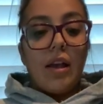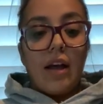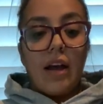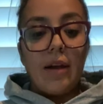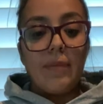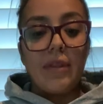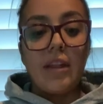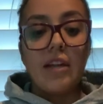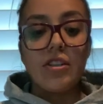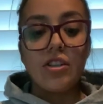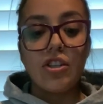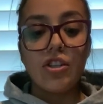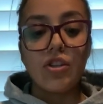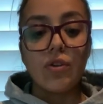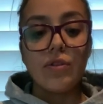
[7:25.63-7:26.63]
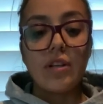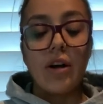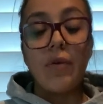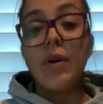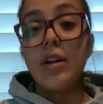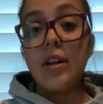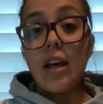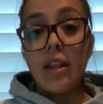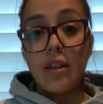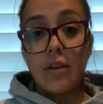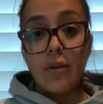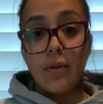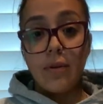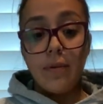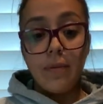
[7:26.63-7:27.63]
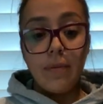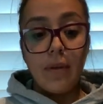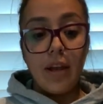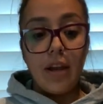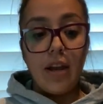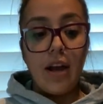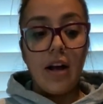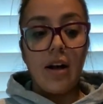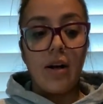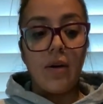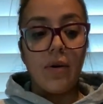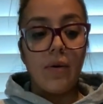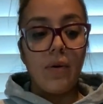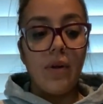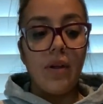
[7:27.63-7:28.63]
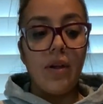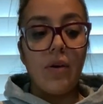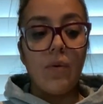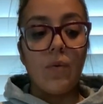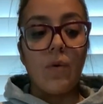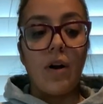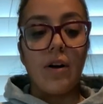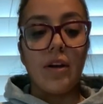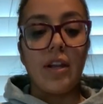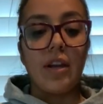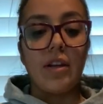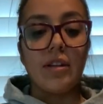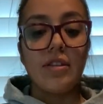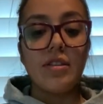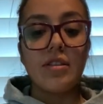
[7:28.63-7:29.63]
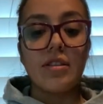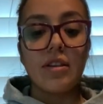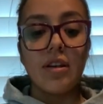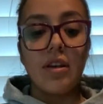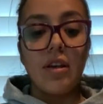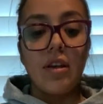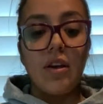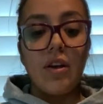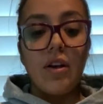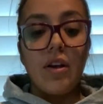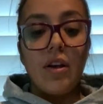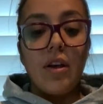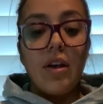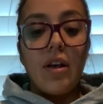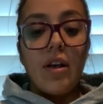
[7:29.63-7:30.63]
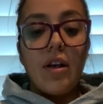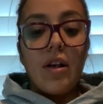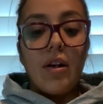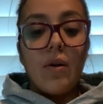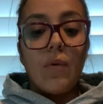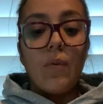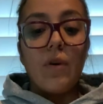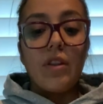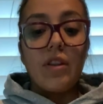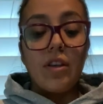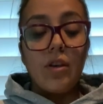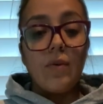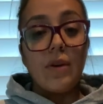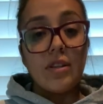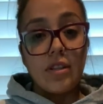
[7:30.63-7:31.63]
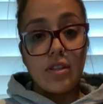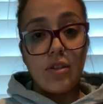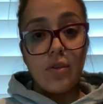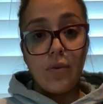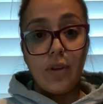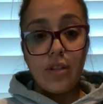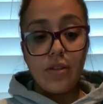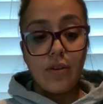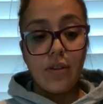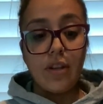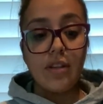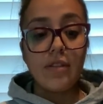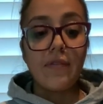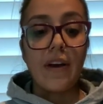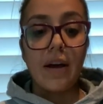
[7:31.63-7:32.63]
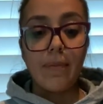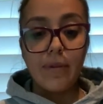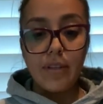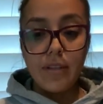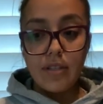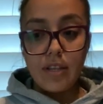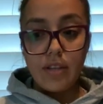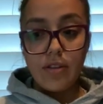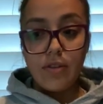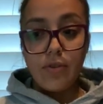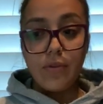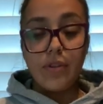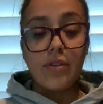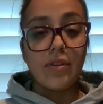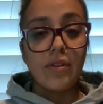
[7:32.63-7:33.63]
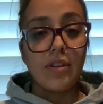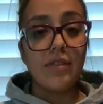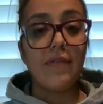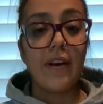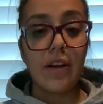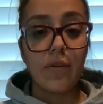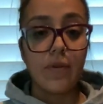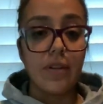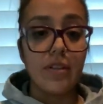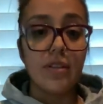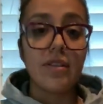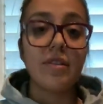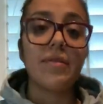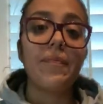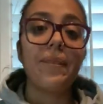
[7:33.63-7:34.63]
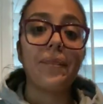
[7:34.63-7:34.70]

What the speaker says: I mean, that just shows how unethical and how wrong it is what the U.S. is doing to these families and doing to these veterans.